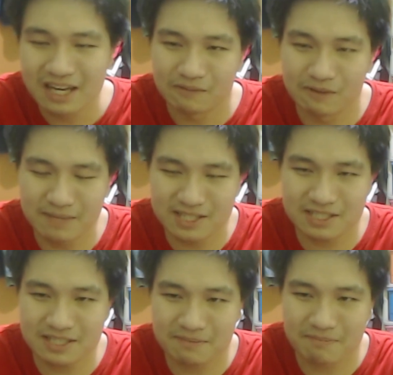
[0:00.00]
we might
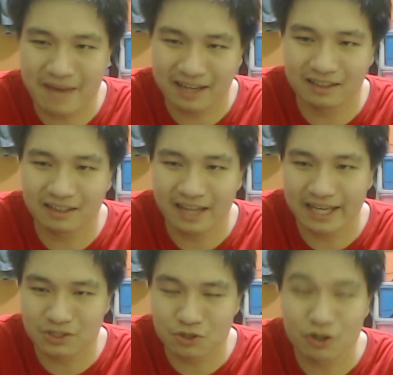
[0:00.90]
see Mangle
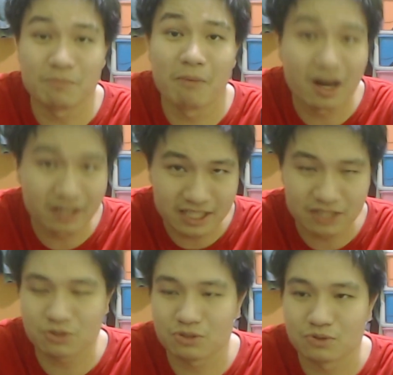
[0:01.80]
and Toy Bonnie
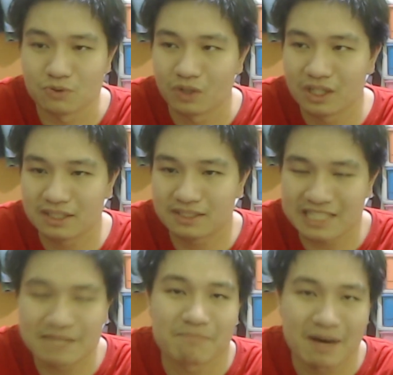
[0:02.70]
to
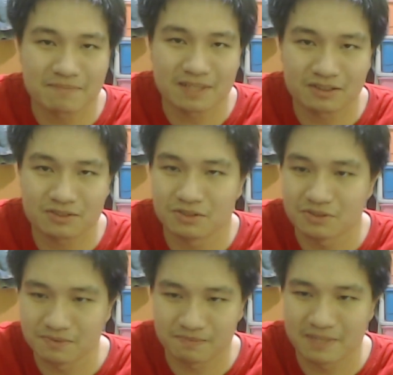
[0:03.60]
team up, you know,
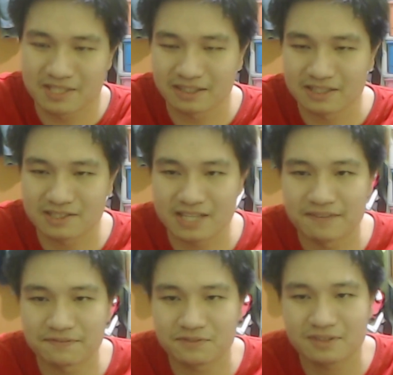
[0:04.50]
to basically
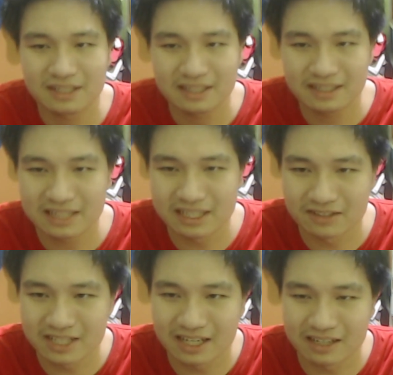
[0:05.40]
save, you know,
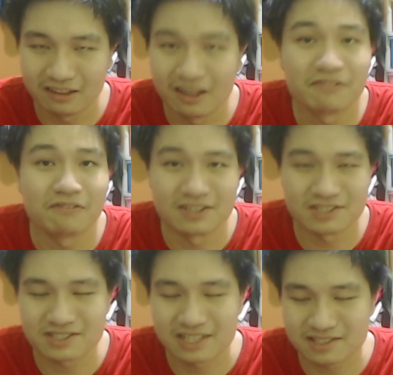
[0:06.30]
their loved ones,
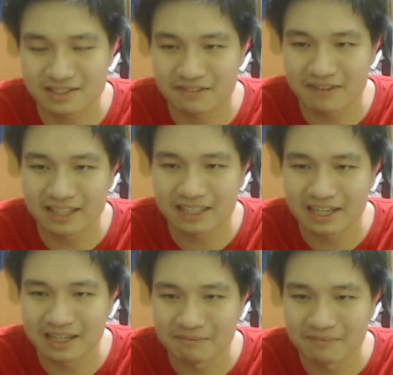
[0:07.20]
essentially, right?
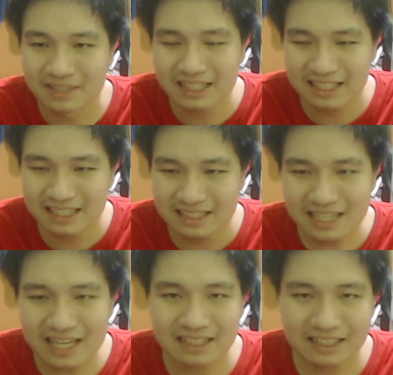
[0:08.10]
And,
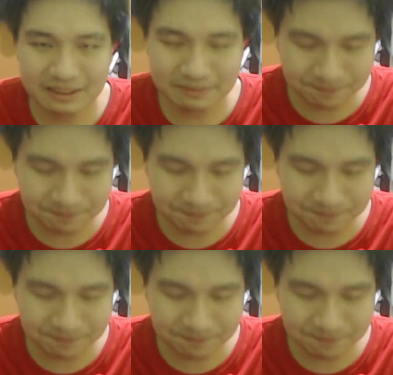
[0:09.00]
yeah,